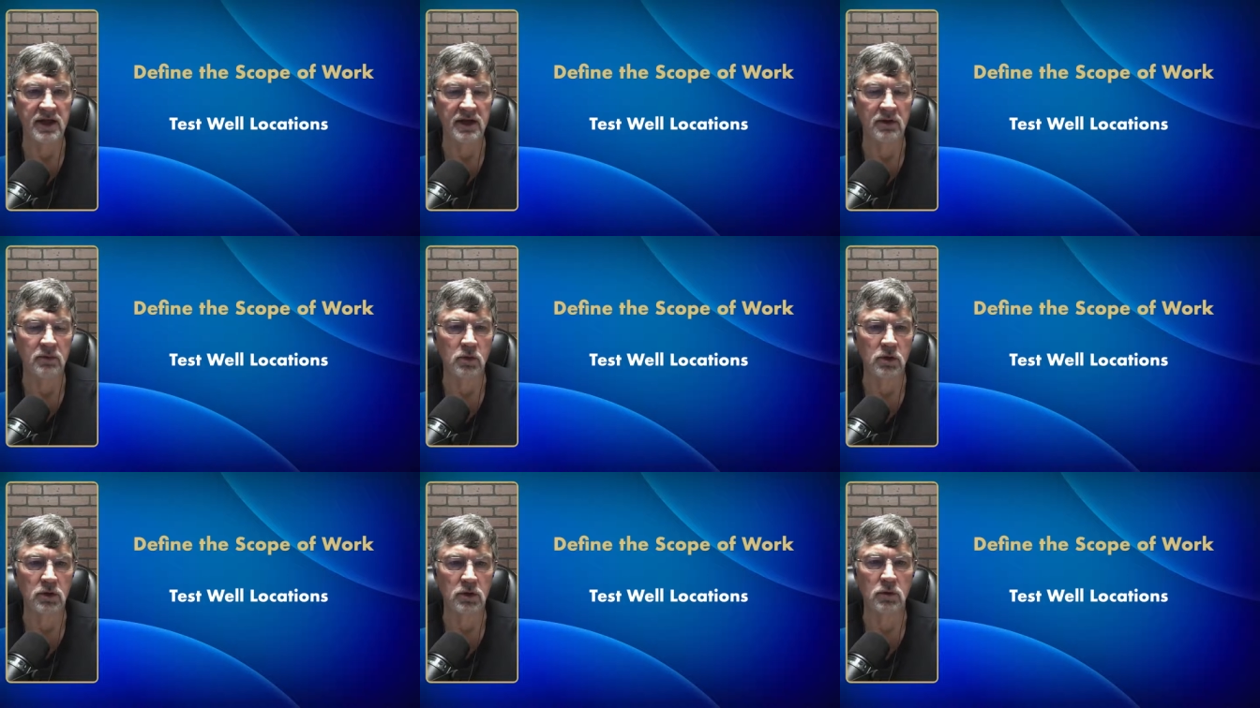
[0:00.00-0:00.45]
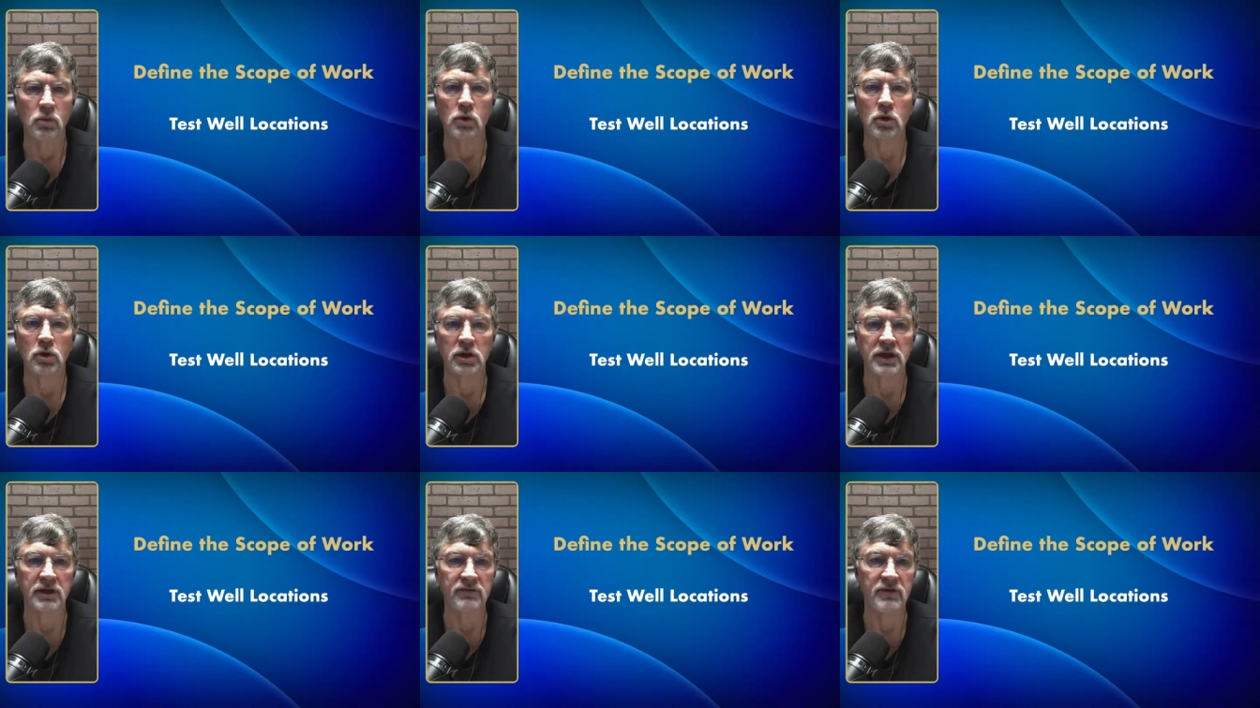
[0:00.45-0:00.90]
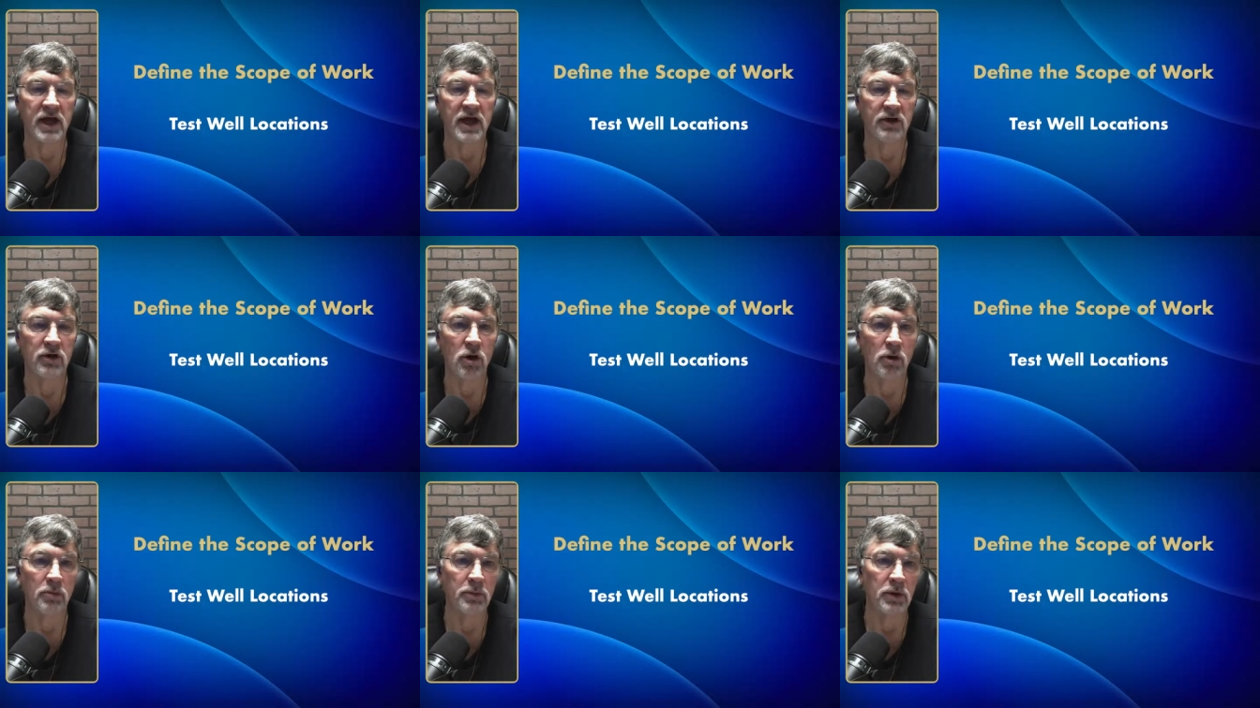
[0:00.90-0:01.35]
and then we'll
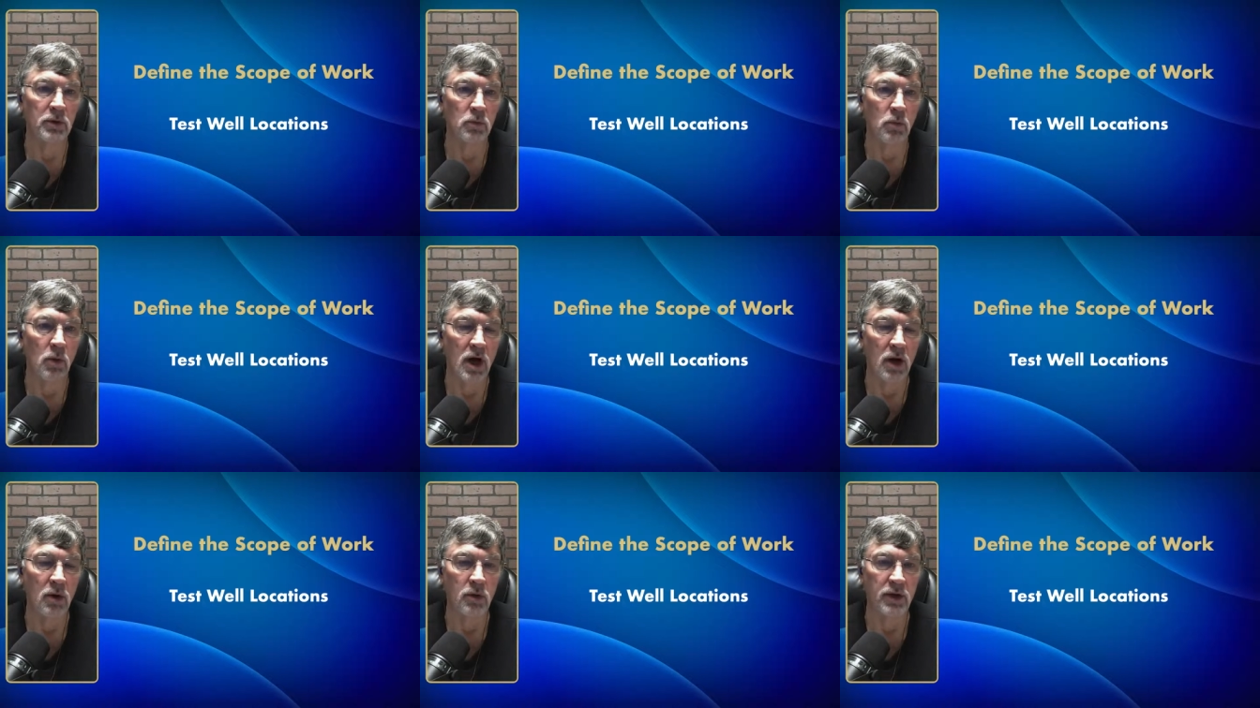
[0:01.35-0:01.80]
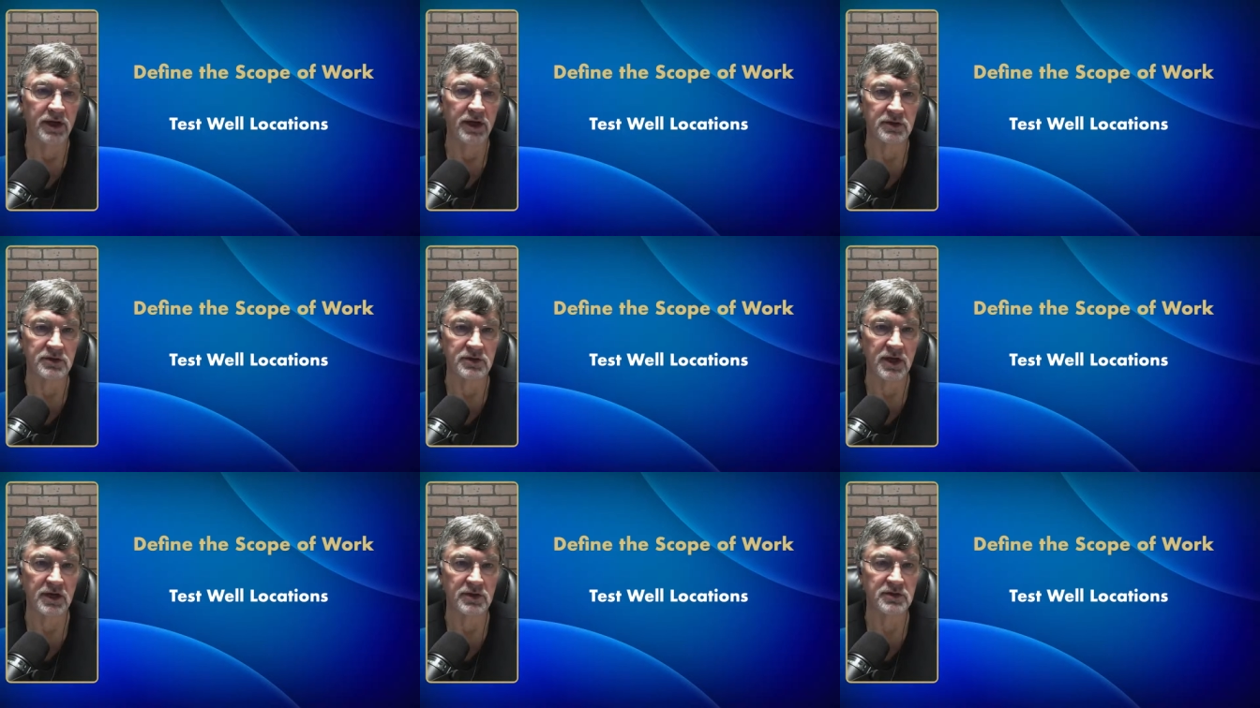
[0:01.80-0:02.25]
leave that open while we